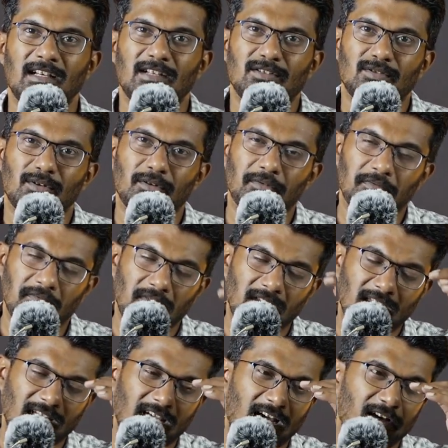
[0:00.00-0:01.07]
So
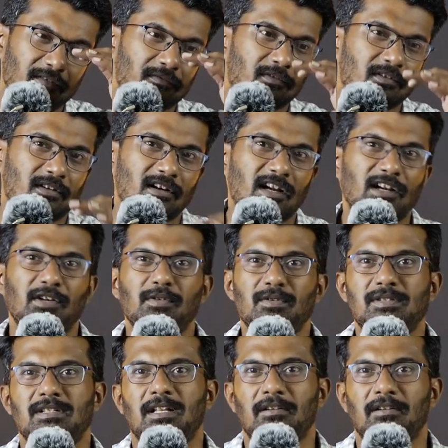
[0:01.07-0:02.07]
we have reduced